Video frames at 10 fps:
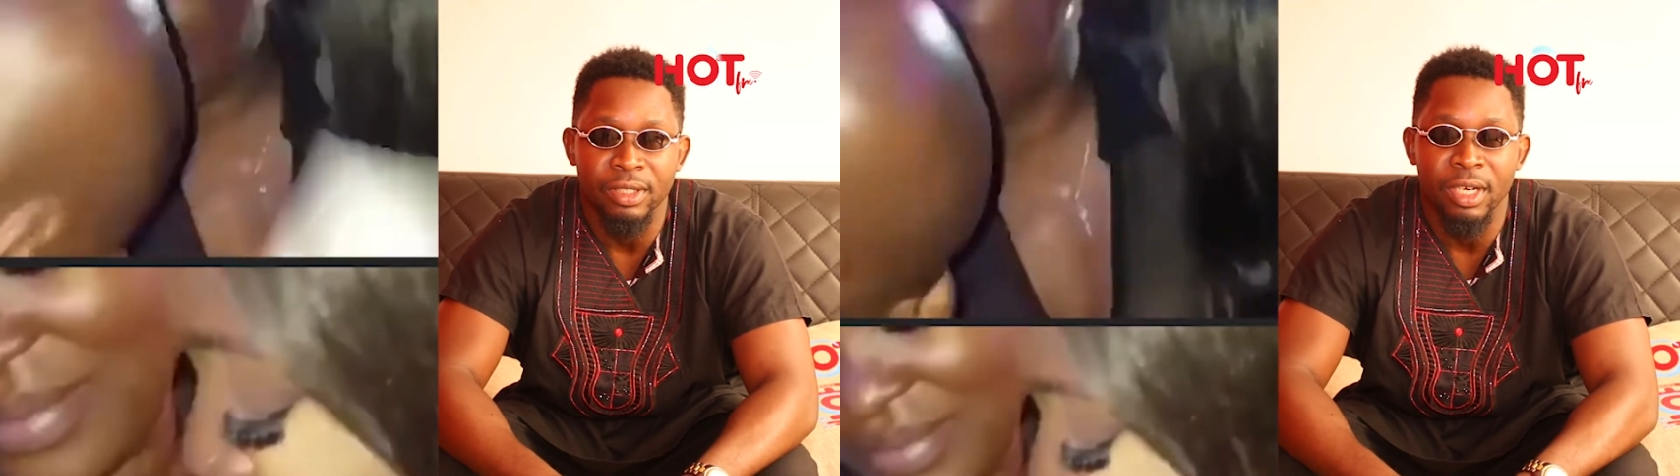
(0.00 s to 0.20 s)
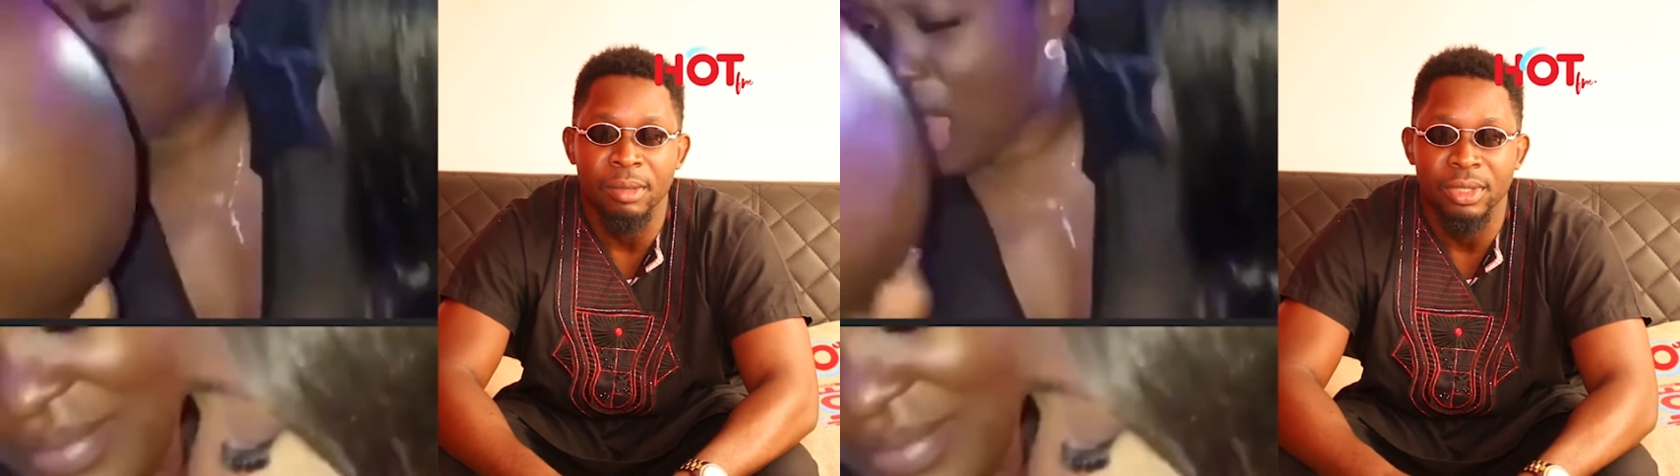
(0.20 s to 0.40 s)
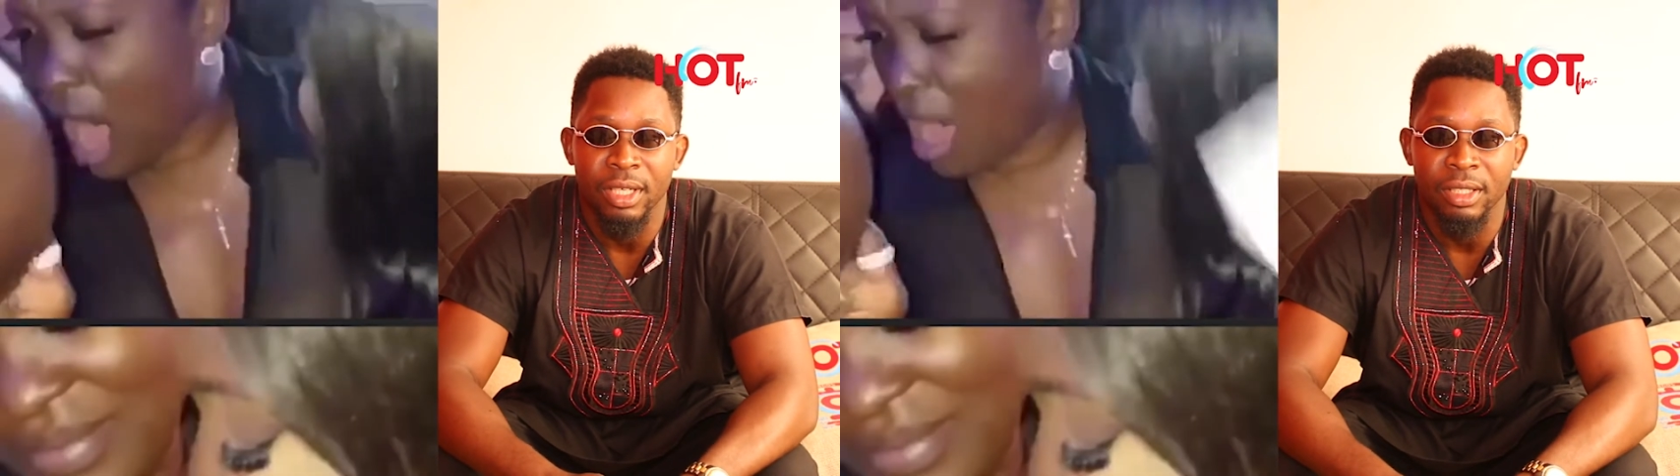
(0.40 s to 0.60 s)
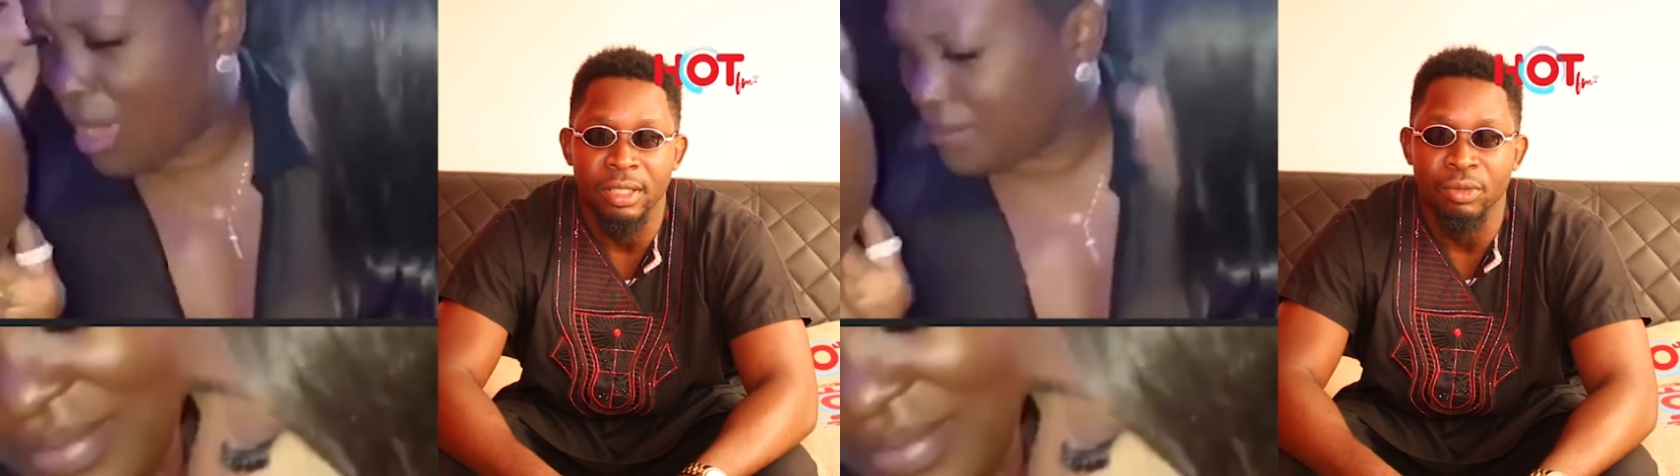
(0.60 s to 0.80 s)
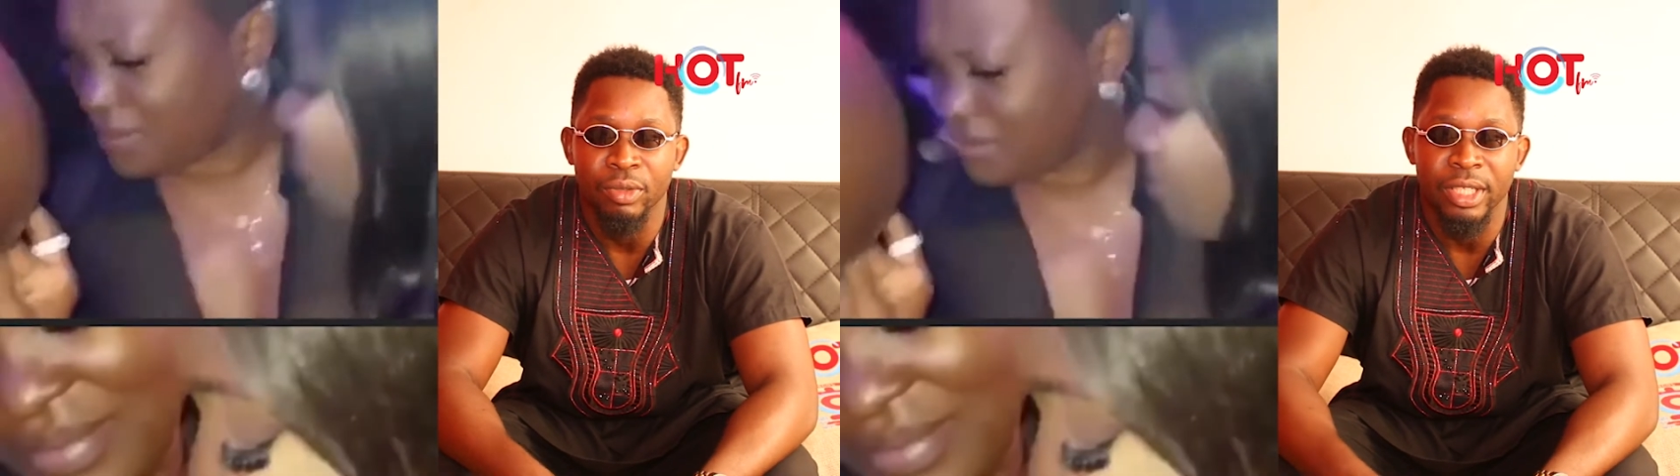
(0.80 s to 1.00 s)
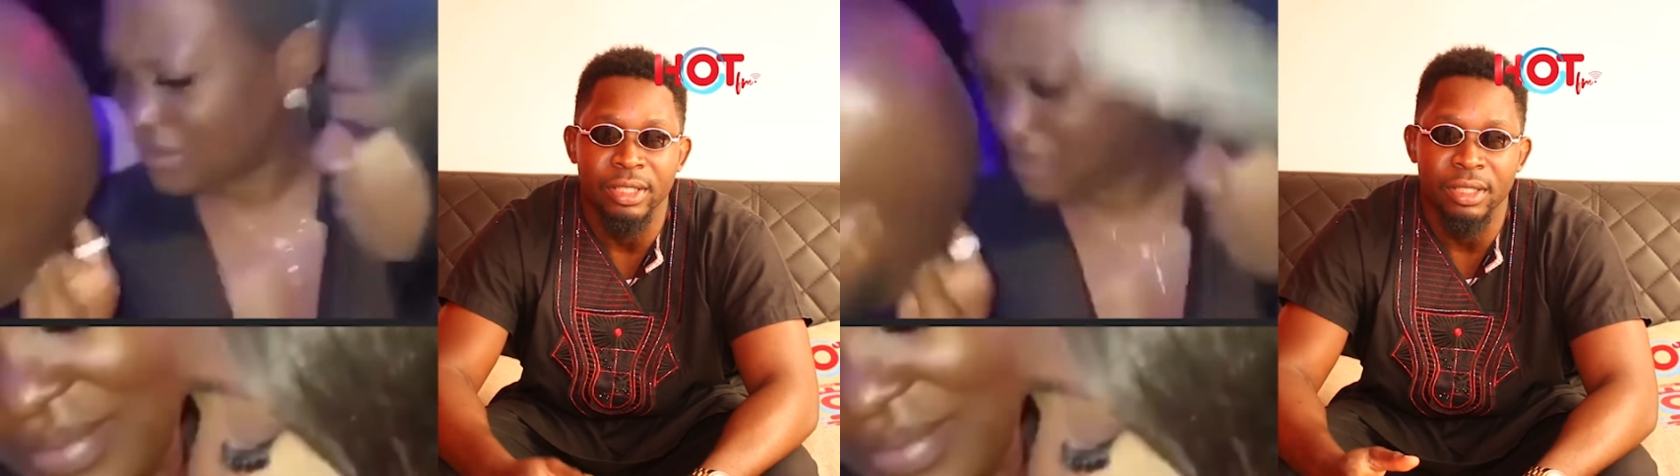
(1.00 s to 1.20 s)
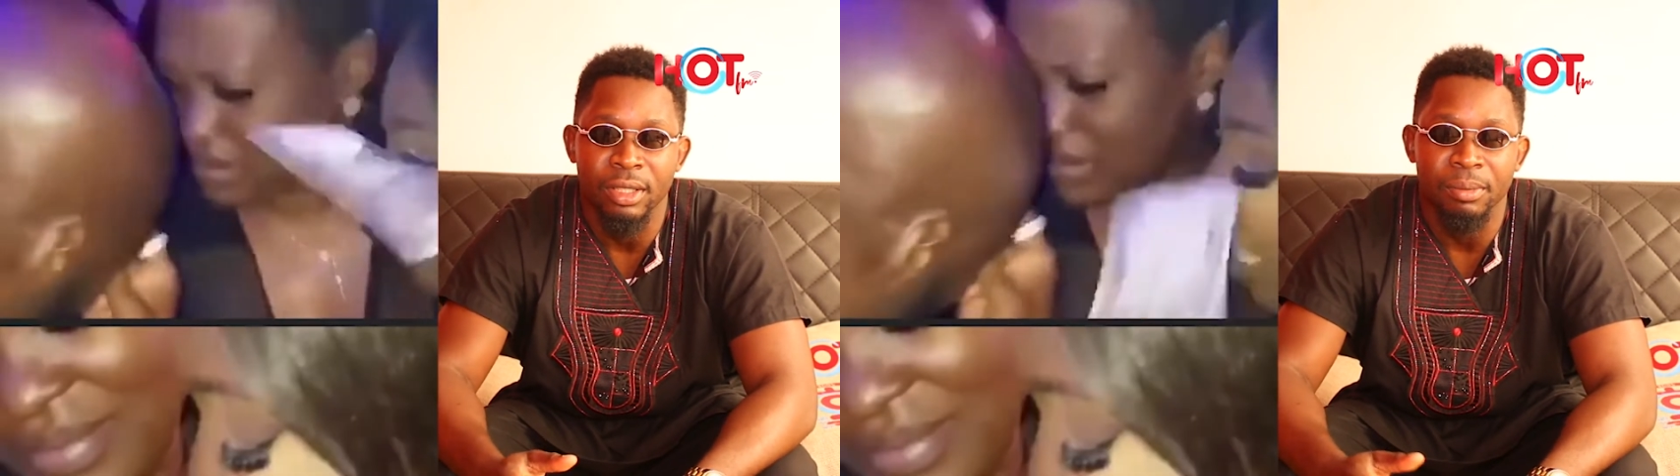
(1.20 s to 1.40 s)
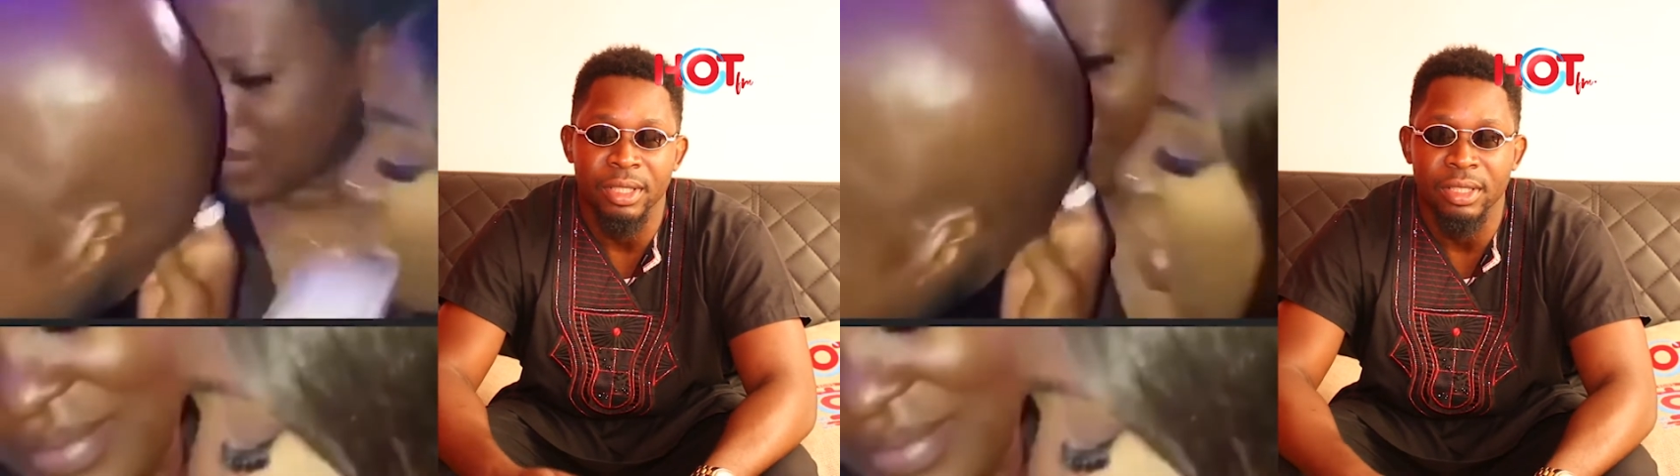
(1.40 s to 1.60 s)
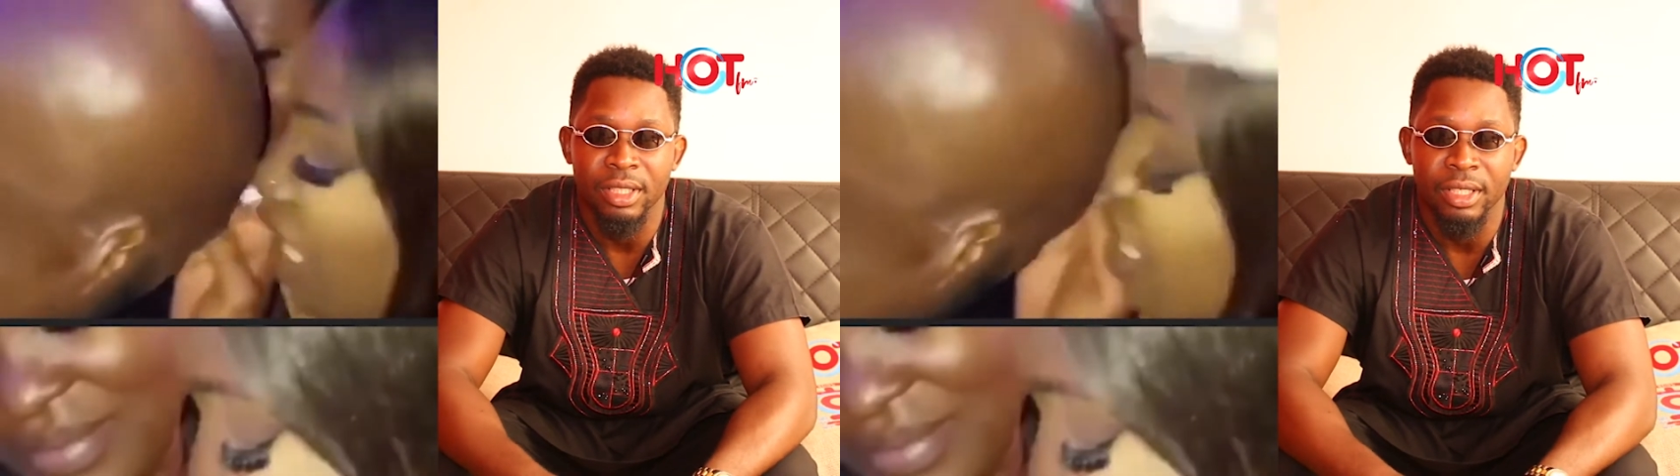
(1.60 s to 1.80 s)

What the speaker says: come together in raising up these